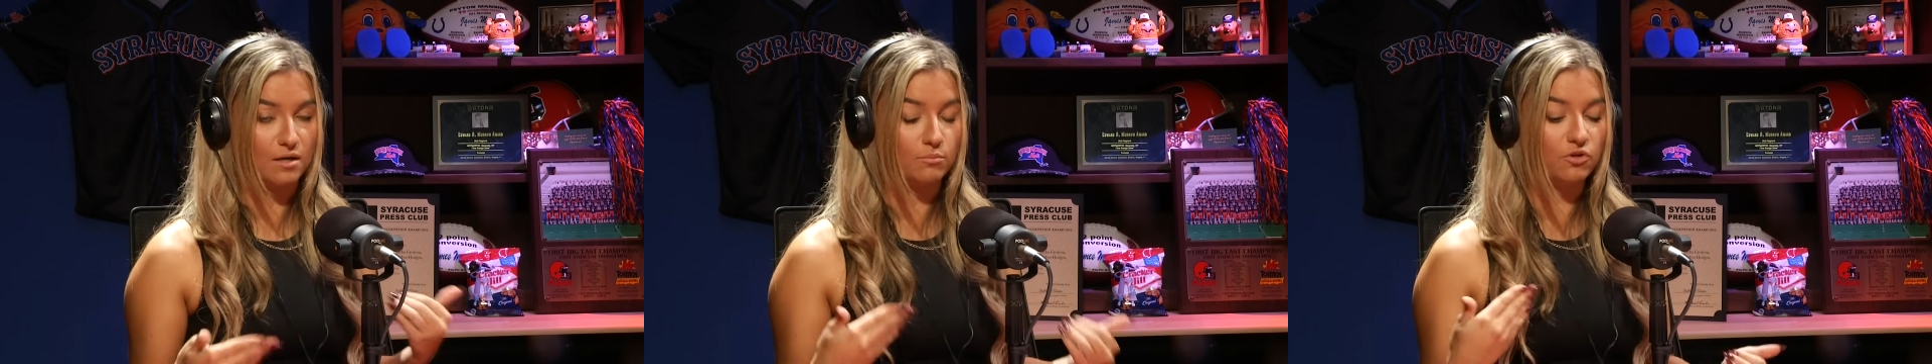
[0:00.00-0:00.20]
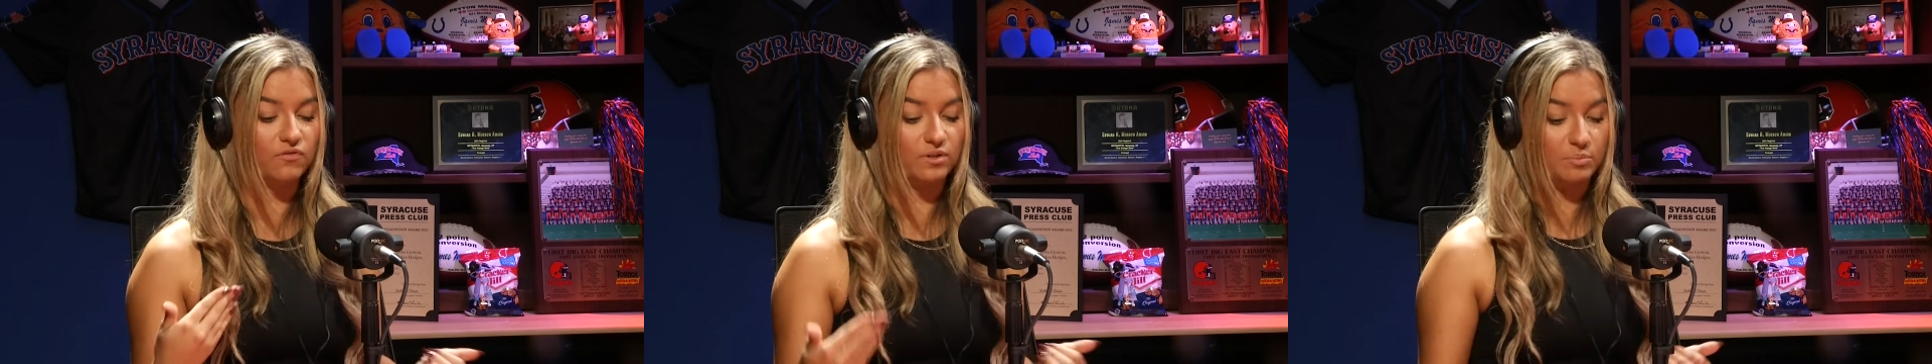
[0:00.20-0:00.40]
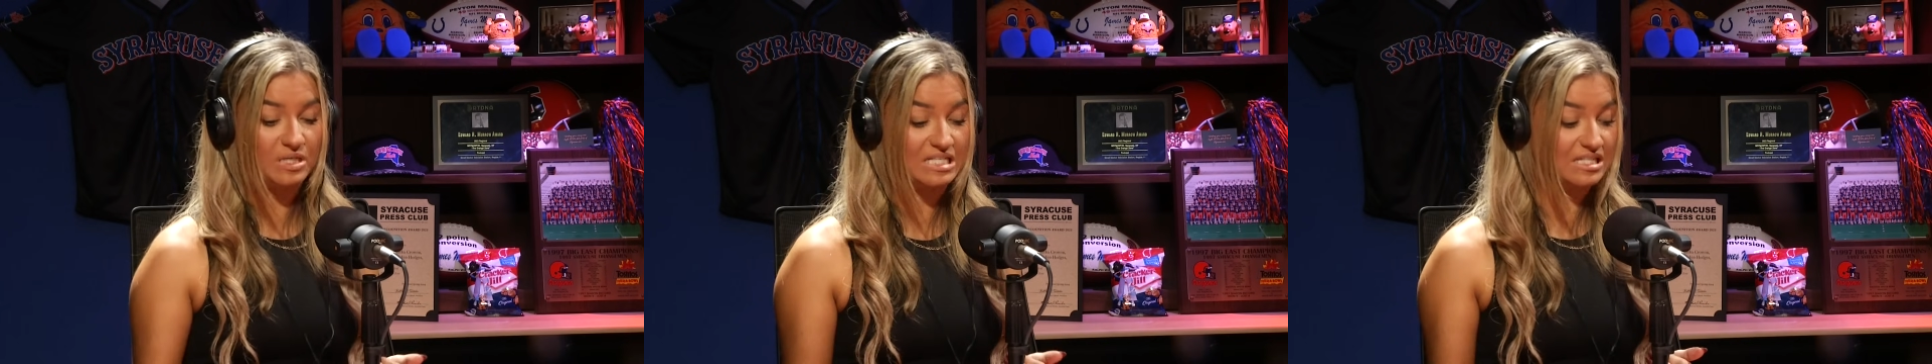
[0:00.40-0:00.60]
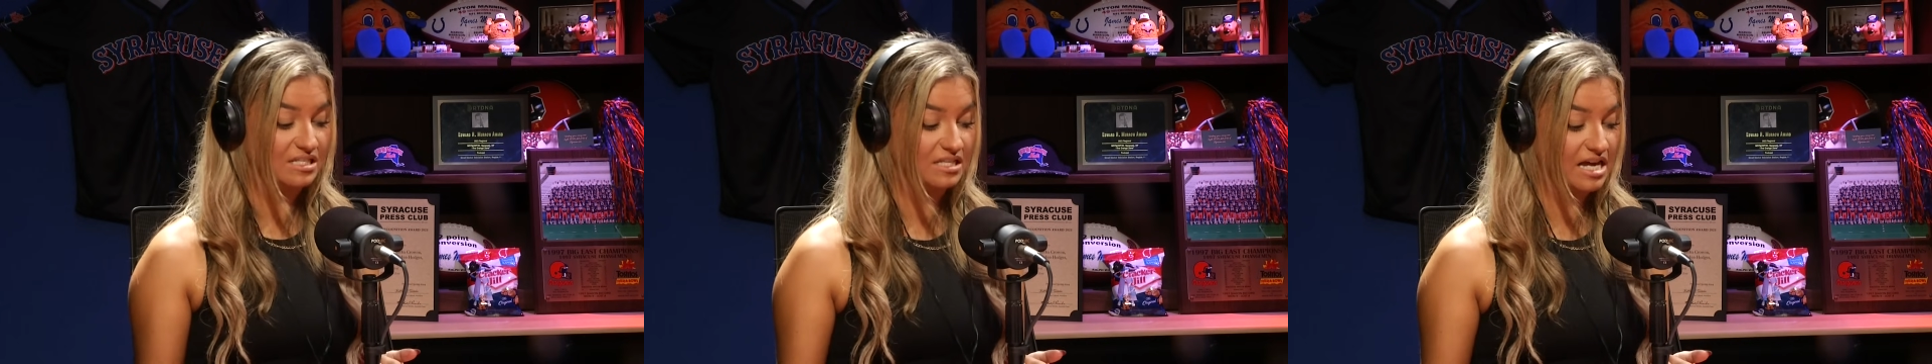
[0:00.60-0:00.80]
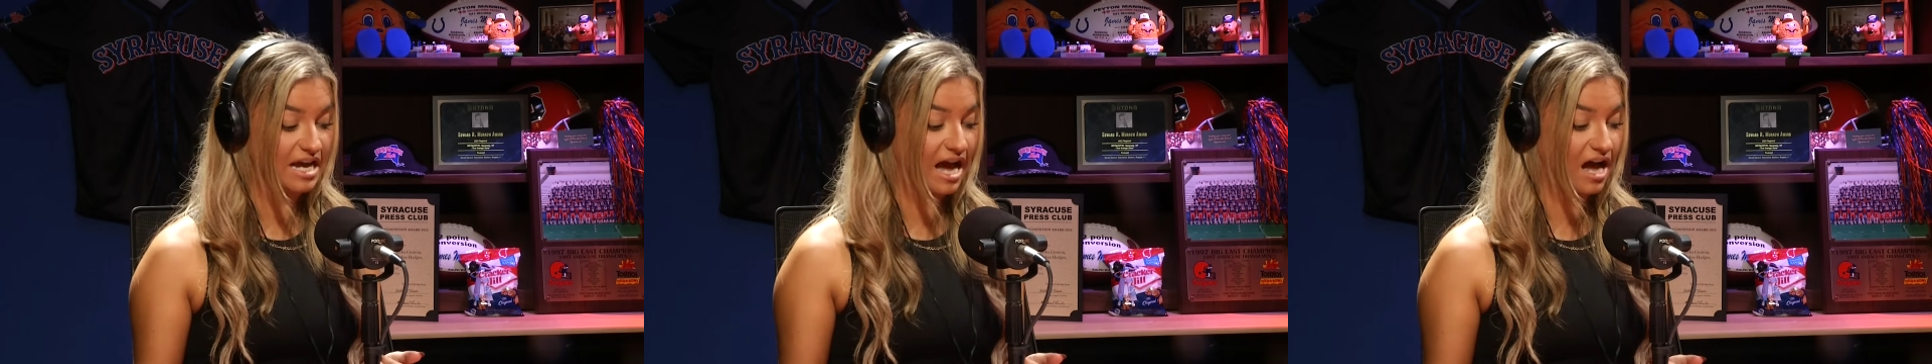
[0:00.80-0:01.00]
of moving pieces
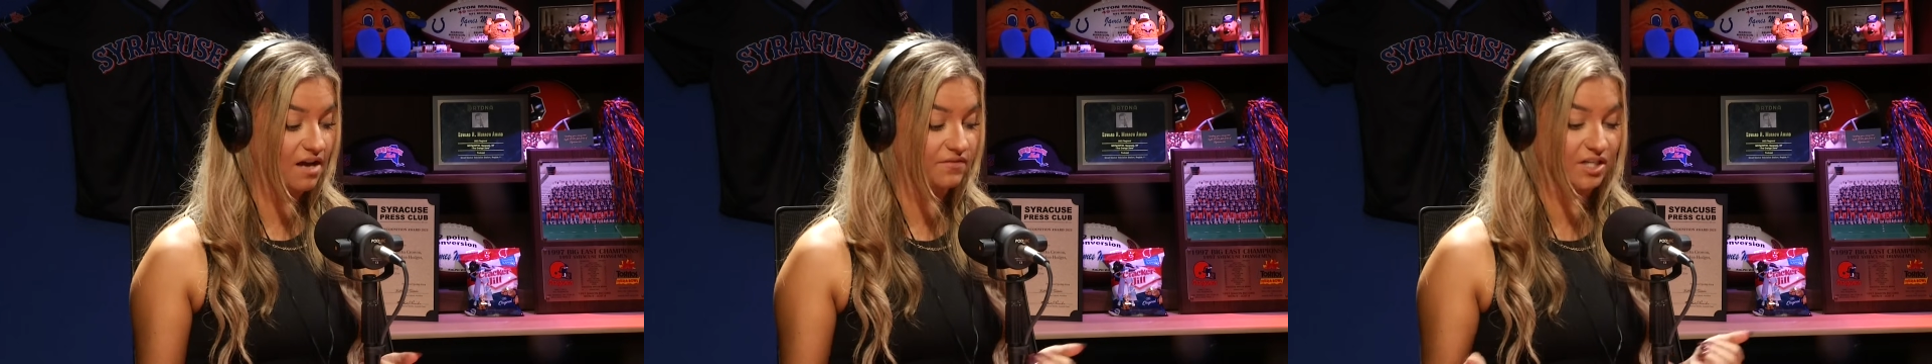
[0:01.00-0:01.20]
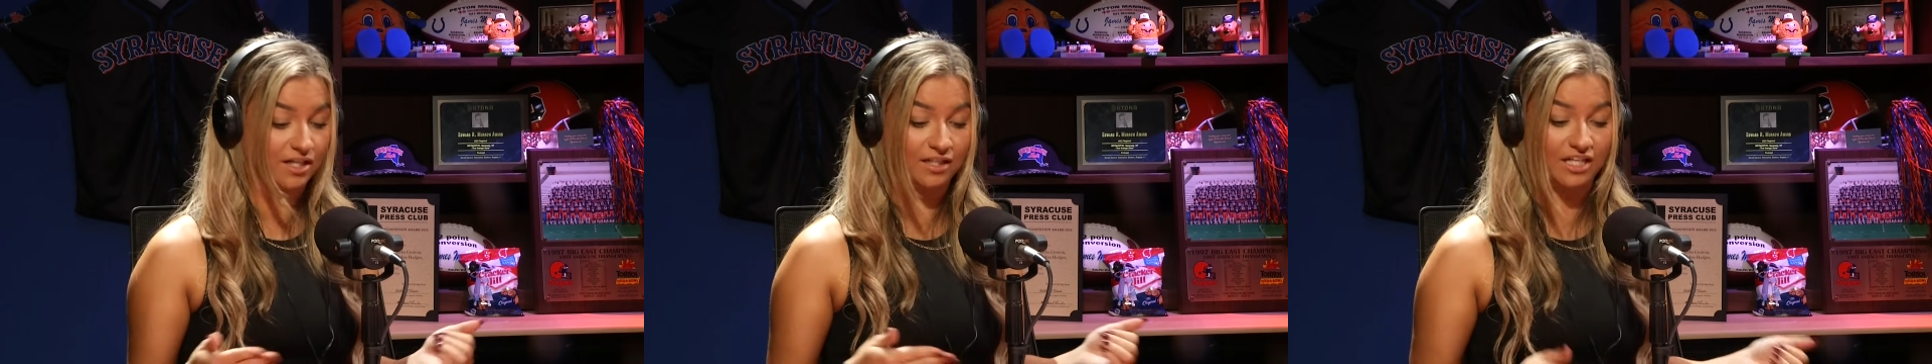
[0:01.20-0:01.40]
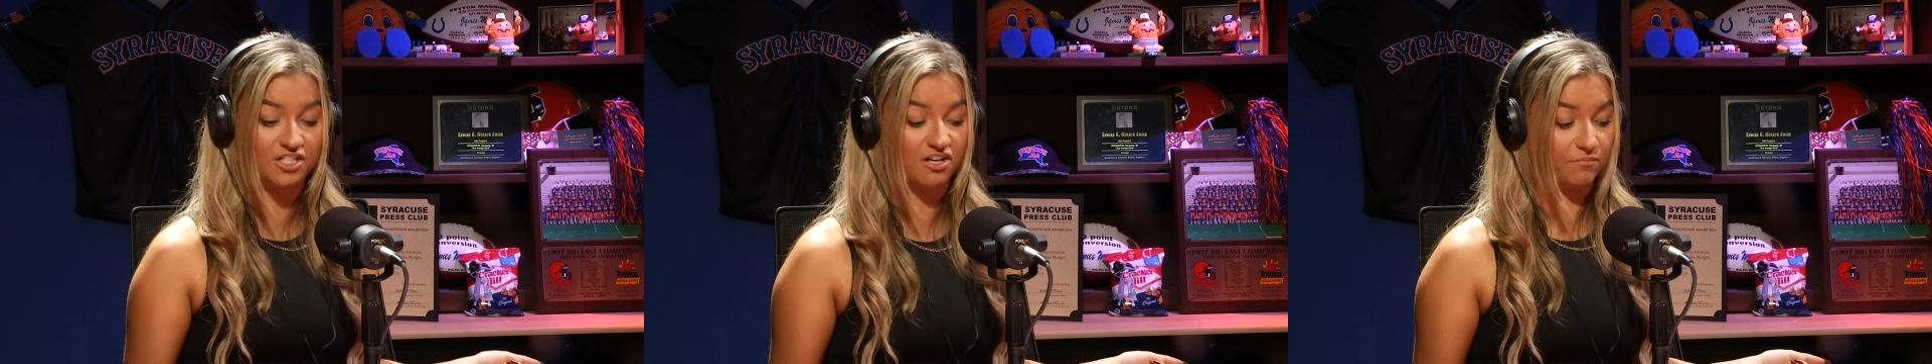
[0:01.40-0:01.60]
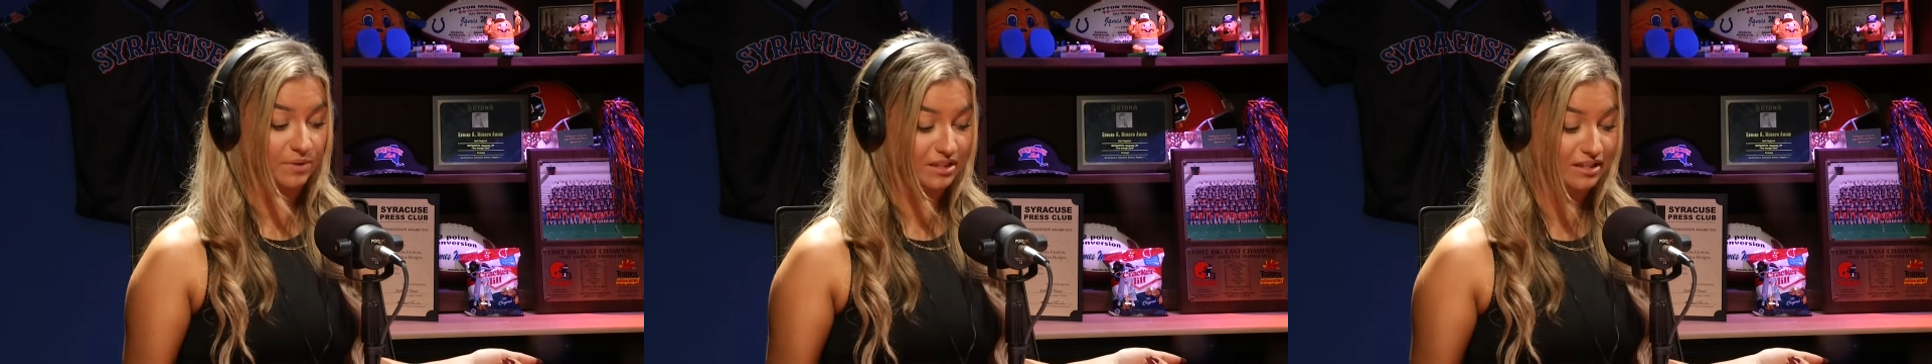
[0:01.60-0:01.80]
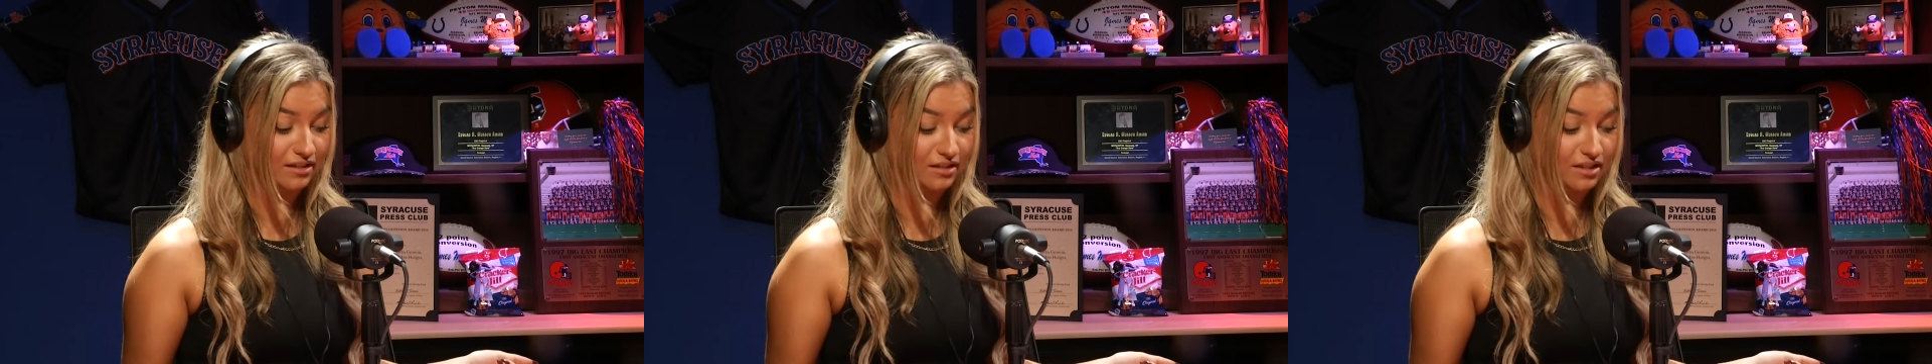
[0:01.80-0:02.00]
they have, you got to get Jeff
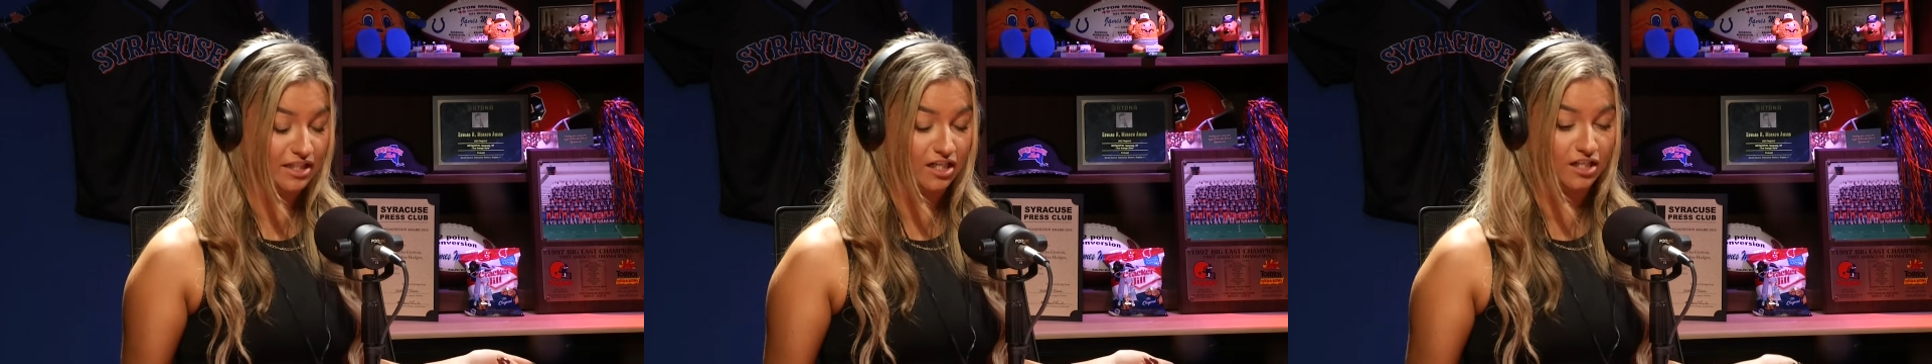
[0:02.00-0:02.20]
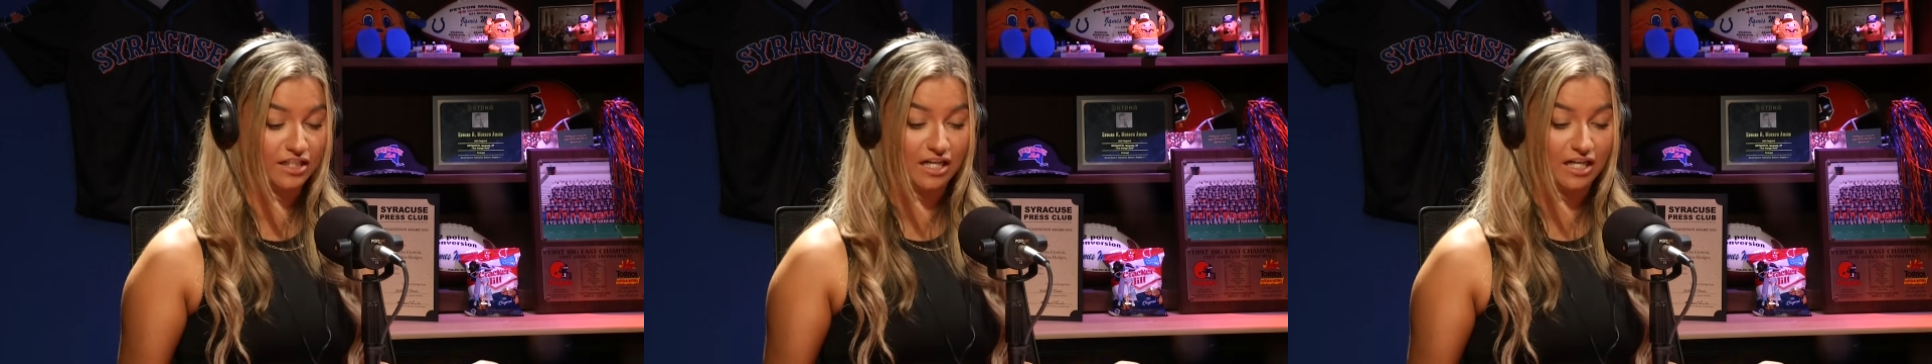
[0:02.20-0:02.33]
McNeil in there.